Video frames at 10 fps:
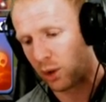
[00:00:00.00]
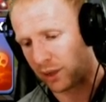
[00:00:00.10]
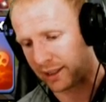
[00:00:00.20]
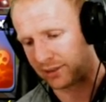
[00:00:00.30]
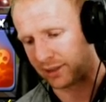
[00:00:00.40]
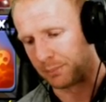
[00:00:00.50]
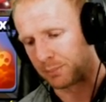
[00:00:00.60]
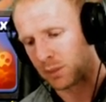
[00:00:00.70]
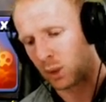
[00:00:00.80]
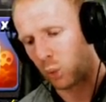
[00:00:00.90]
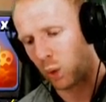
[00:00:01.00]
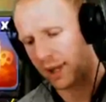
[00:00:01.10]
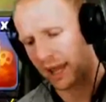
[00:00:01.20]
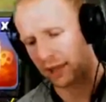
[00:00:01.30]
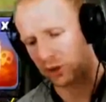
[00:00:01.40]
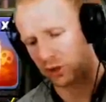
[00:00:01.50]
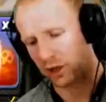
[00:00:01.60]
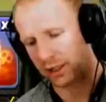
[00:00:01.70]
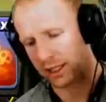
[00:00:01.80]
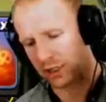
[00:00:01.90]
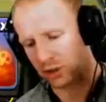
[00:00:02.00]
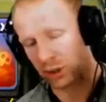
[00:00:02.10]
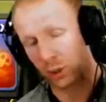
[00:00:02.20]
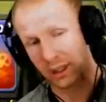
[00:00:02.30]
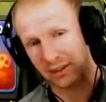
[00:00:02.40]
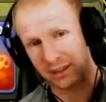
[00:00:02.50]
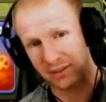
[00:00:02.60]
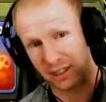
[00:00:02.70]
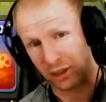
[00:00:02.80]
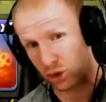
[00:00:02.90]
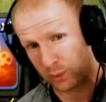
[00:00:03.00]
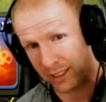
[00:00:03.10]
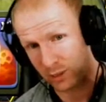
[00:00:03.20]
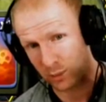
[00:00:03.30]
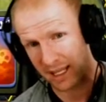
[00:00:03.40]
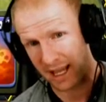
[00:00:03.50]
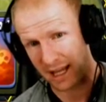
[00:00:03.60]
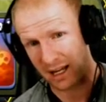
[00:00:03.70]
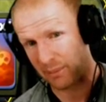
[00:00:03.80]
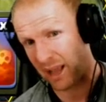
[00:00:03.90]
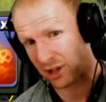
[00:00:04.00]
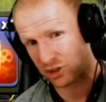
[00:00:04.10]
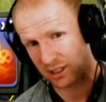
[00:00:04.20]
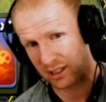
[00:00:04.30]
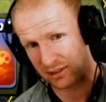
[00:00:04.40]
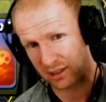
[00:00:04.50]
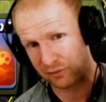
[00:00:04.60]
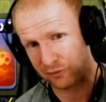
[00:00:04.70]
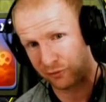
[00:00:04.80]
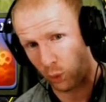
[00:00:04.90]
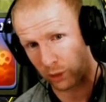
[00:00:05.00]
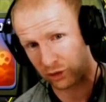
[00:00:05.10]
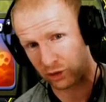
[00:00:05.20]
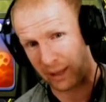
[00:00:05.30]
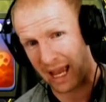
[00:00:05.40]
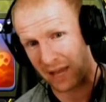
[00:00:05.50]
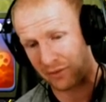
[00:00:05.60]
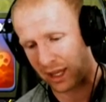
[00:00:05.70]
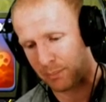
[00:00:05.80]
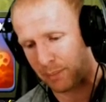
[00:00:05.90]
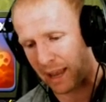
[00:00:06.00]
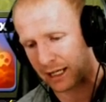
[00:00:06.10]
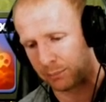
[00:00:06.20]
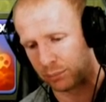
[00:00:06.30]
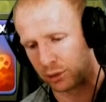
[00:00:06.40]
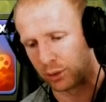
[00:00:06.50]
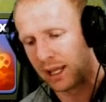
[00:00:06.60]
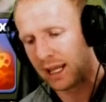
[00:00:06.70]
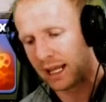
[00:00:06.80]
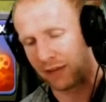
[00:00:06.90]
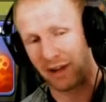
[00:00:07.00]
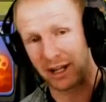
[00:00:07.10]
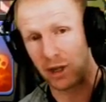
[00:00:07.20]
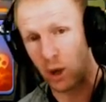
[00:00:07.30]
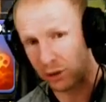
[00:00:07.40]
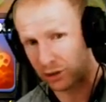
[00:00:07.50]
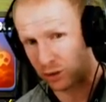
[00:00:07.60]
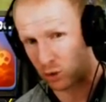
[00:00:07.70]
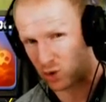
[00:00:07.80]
like I said, one extra on each. So instead of sending 3 to a cannon, I'm actually going to send 4, so I have a backup balloon. If I know there's no